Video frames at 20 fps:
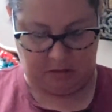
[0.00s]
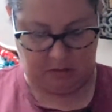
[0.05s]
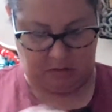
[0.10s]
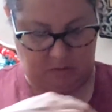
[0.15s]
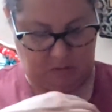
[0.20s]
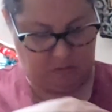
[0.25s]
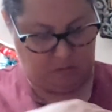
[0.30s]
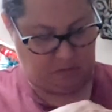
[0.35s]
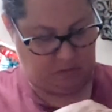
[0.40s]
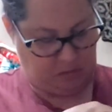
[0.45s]

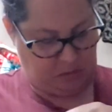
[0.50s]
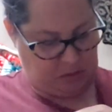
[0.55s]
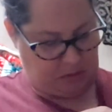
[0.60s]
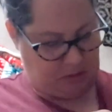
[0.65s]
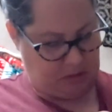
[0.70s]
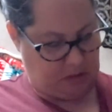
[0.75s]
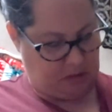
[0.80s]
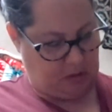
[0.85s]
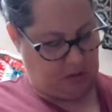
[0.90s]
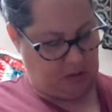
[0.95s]
oh,
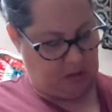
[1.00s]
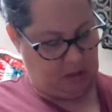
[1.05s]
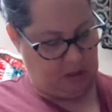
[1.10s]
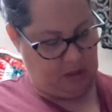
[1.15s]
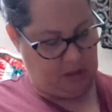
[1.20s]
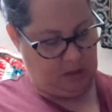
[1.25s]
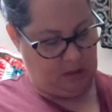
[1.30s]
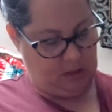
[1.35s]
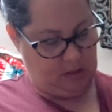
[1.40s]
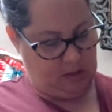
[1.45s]
sorry.
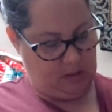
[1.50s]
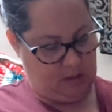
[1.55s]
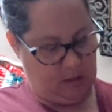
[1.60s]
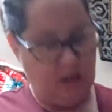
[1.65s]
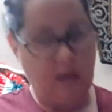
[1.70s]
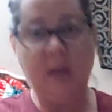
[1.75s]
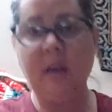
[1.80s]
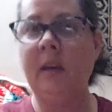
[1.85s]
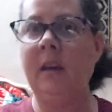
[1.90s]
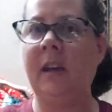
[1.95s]

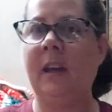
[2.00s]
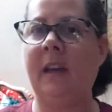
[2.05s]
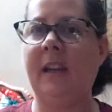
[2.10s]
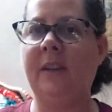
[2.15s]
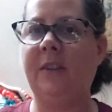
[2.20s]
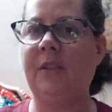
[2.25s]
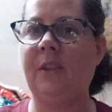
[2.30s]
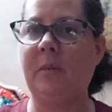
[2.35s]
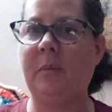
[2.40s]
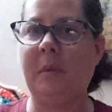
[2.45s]
I had
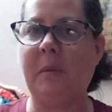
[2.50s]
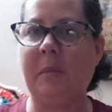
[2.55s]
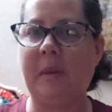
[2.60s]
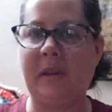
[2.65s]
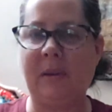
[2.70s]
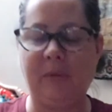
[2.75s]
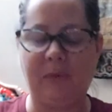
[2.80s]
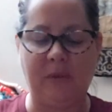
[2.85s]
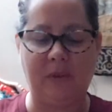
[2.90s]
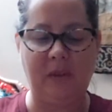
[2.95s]
to check my
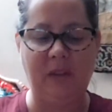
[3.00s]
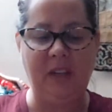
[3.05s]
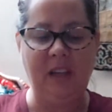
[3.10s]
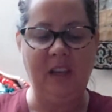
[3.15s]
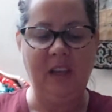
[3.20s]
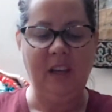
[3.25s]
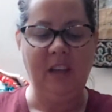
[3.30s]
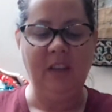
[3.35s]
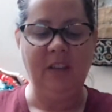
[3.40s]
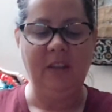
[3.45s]
microphone.
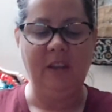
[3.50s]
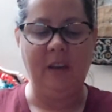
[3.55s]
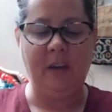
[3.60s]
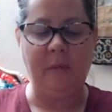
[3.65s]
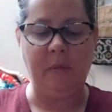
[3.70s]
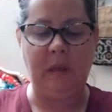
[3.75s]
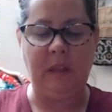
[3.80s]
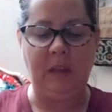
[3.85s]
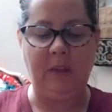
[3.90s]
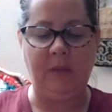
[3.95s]

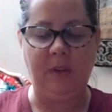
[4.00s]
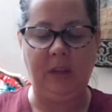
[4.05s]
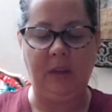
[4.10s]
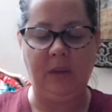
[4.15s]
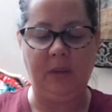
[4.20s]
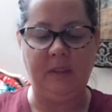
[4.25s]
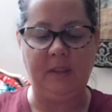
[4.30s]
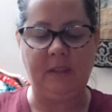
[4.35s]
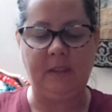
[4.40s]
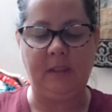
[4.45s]
In the
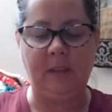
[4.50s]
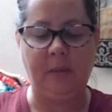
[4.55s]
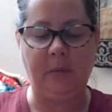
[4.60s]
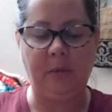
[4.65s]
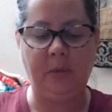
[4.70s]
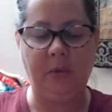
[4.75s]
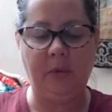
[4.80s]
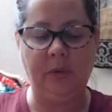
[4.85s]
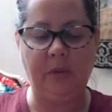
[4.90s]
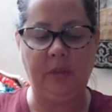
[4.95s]
video, it's a
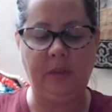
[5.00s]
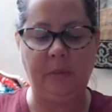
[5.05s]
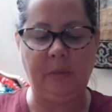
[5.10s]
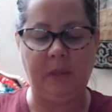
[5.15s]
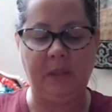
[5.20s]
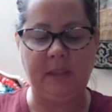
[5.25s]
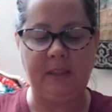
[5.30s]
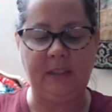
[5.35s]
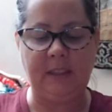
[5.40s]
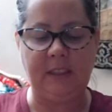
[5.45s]
double crochet
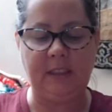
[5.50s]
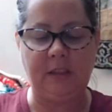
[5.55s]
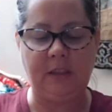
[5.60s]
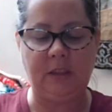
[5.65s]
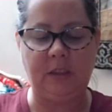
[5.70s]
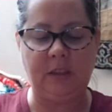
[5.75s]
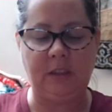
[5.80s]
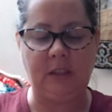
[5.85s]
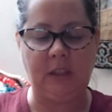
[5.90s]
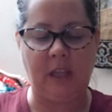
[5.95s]
moss
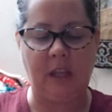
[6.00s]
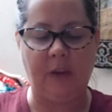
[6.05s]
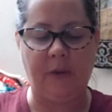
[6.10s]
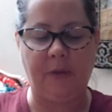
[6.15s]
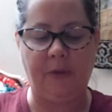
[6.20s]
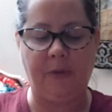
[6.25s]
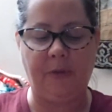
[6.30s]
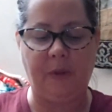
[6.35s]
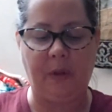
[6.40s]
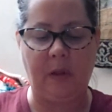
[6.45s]
stitch
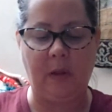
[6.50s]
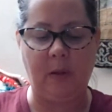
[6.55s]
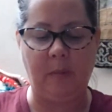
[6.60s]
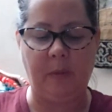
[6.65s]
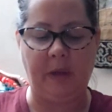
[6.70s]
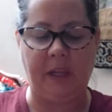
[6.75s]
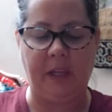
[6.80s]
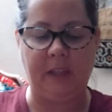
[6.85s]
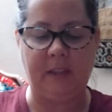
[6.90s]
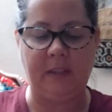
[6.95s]
followed
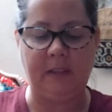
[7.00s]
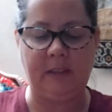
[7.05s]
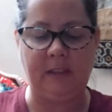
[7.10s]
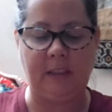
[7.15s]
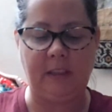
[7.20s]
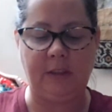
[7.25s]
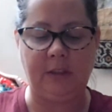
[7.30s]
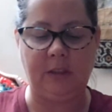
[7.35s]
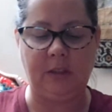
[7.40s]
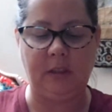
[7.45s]
by a
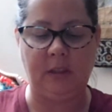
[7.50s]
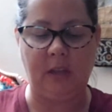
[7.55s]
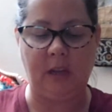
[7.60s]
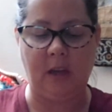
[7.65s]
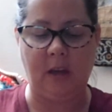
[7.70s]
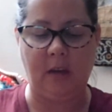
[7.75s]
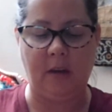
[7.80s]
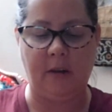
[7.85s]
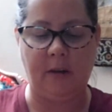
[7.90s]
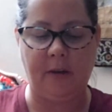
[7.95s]
section
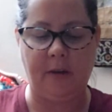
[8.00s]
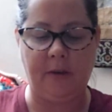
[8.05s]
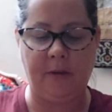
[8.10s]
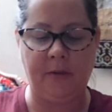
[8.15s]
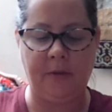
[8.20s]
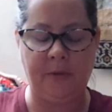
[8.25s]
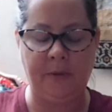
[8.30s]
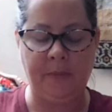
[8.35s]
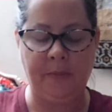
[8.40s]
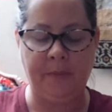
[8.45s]
of